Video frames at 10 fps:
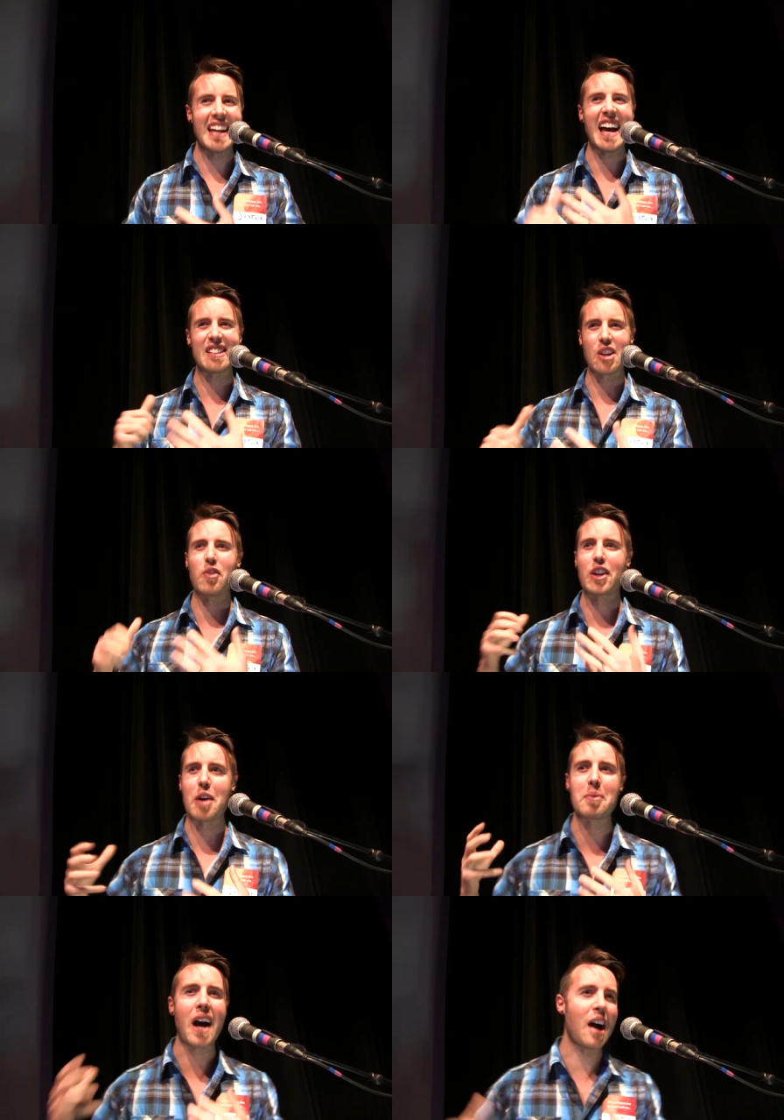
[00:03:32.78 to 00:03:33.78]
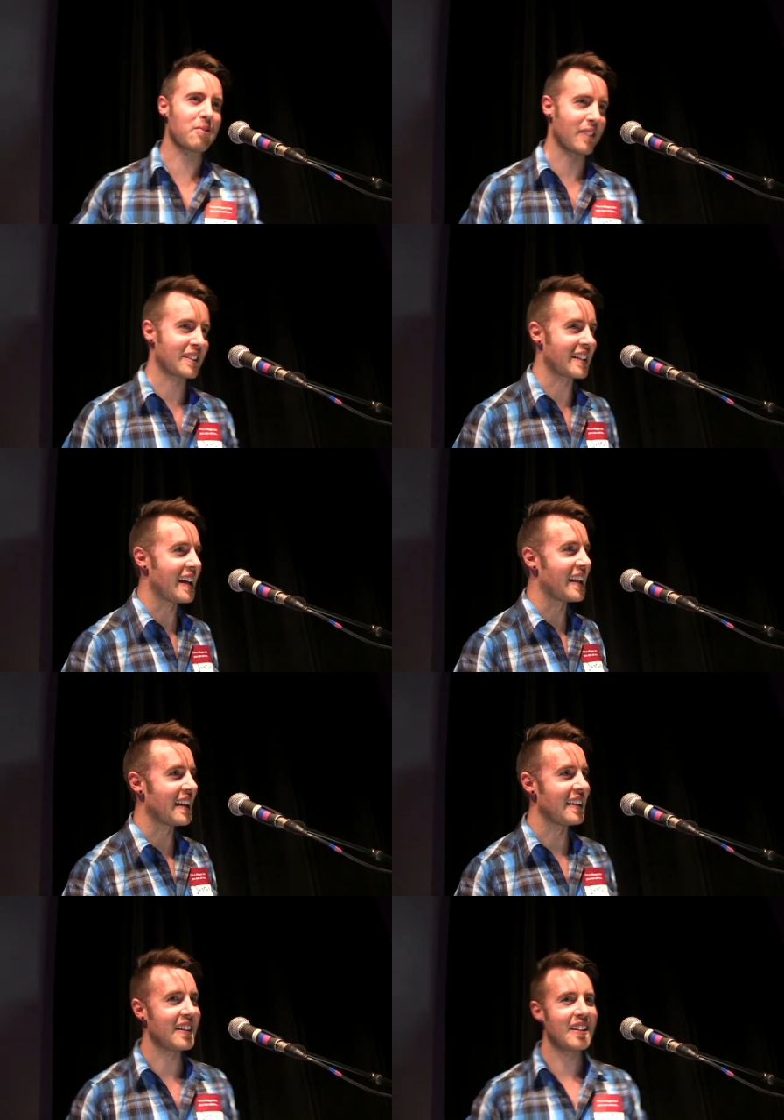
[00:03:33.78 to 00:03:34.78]
and has to overcome conflict to get it.
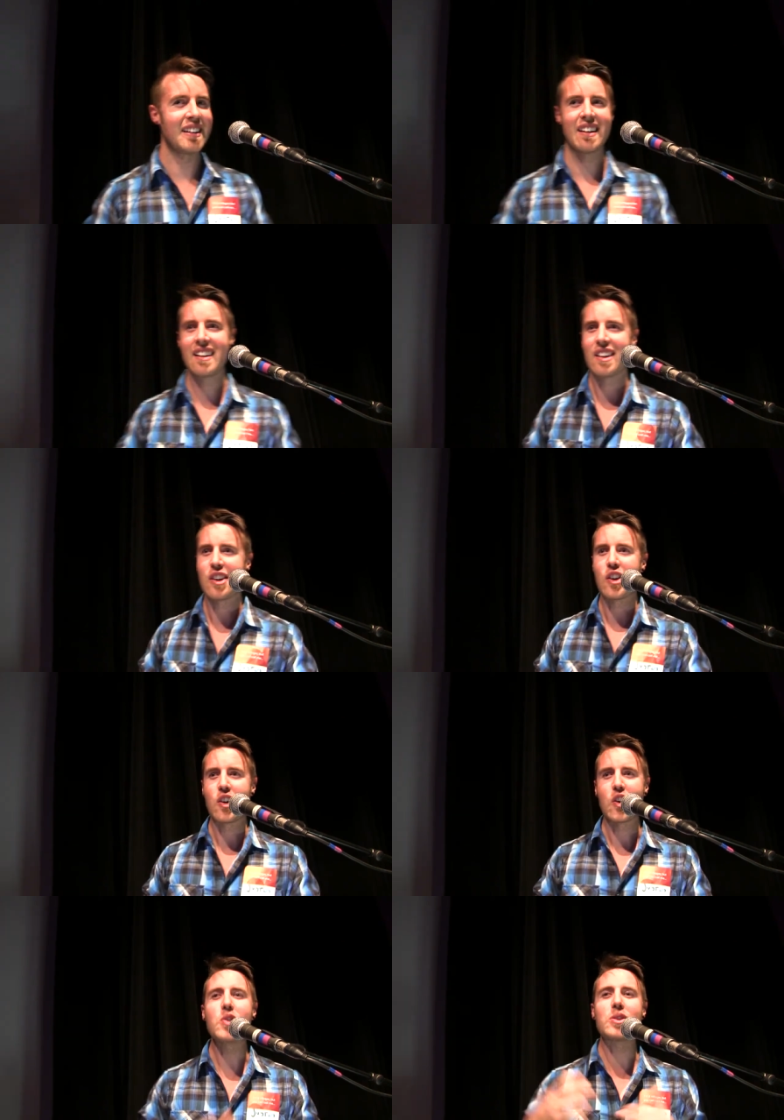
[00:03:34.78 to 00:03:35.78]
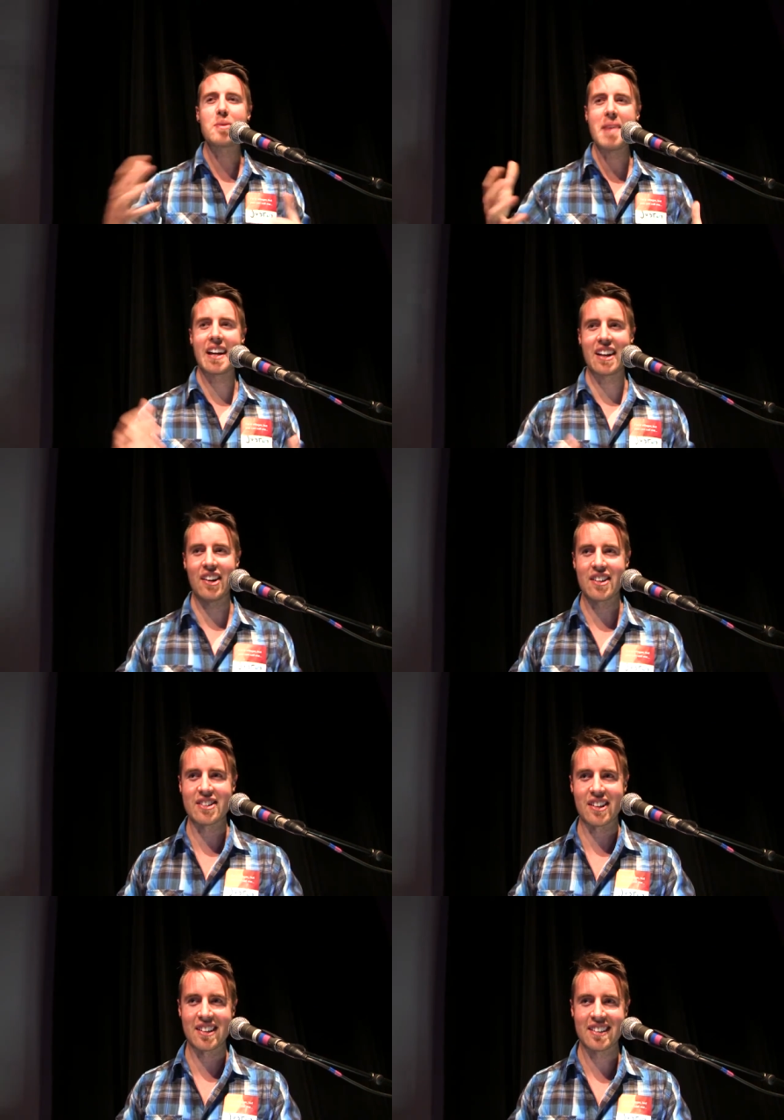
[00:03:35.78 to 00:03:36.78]
Who's your main
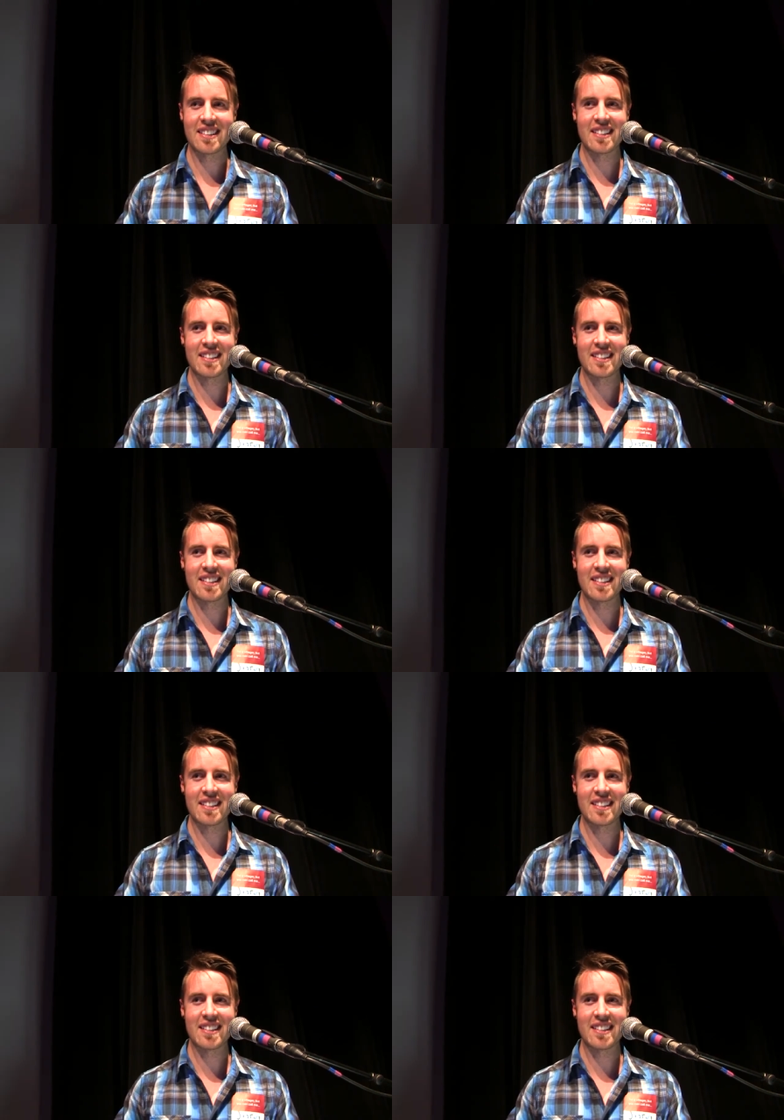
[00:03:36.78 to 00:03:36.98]
character?